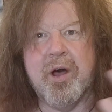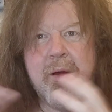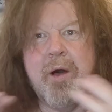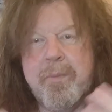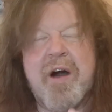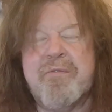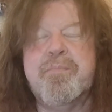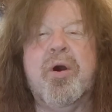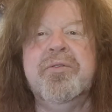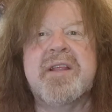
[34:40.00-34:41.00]

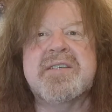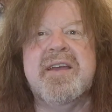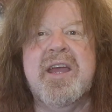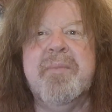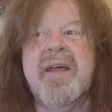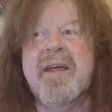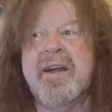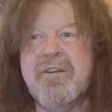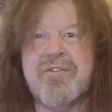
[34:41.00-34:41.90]
have bonded to him, and he